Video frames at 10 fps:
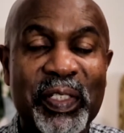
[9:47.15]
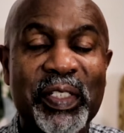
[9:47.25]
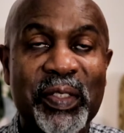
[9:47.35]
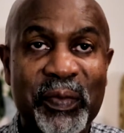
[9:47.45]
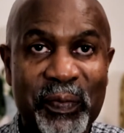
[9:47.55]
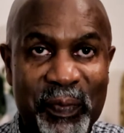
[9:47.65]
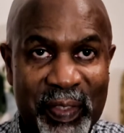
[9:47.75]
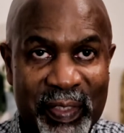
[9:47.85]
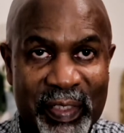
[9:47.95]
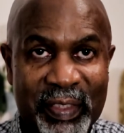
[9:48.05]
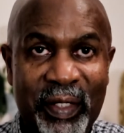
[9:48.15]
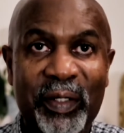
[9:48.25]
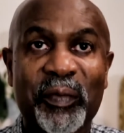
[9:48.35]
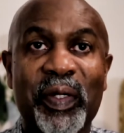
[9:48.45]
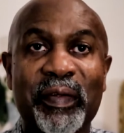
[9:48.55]
knew the
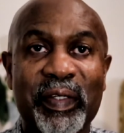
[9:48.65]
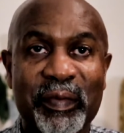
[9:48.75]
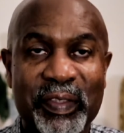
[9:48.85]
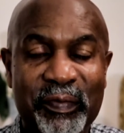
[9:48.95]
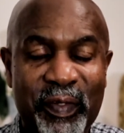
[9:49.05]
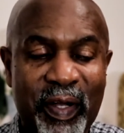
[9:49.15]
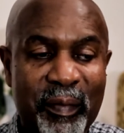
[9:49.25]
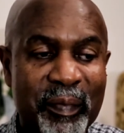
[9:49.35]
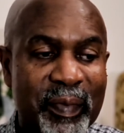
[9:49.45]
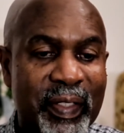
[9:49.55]
town where he was from,